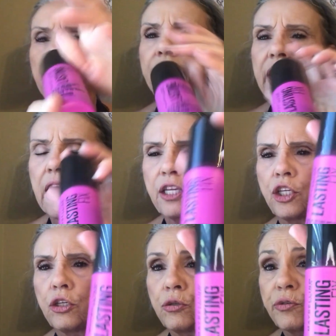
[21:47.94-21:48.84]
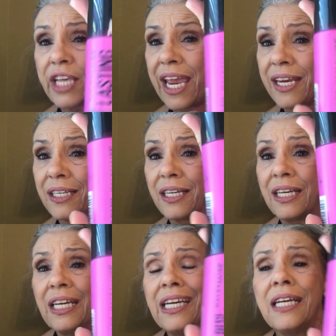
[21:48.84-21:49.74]
that I use. And
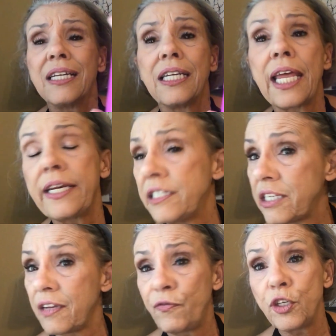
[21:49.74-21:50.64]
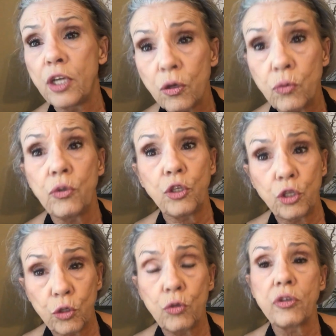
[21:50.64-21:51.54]
ladies, if you don't
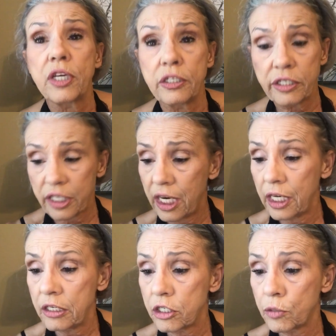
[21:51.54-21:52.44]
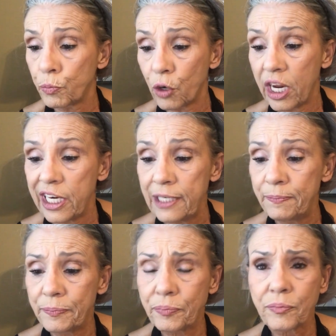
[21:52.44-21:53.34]
use a setting spray,
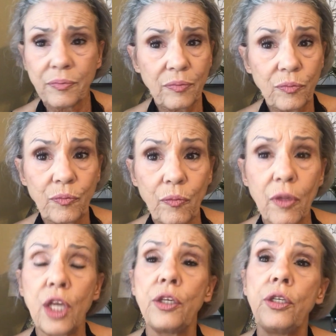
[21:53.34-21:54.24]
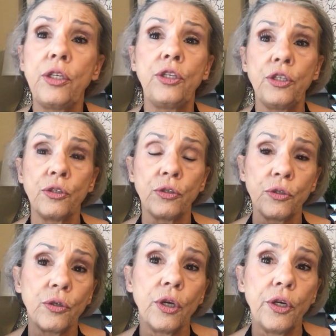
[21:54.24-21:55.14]

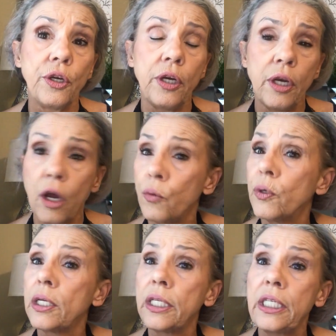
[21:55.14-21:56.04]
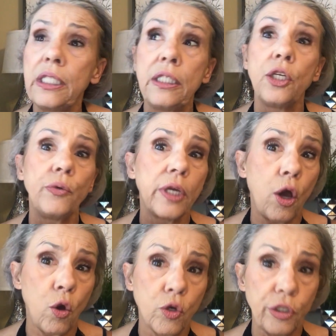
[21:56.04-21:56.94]
you're not really doing
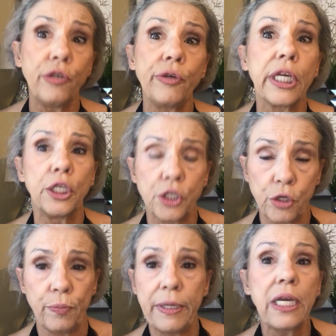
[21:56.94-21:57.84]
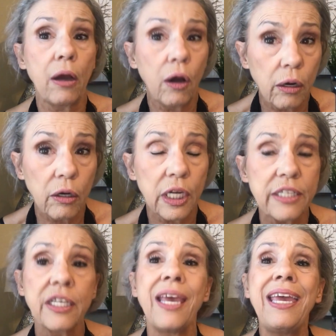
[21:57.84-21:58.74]
all you can do,
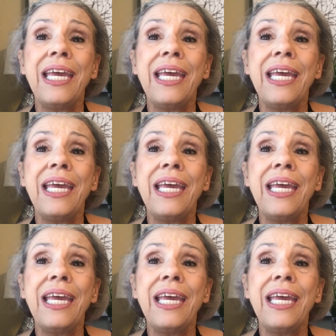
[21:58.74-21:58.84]
because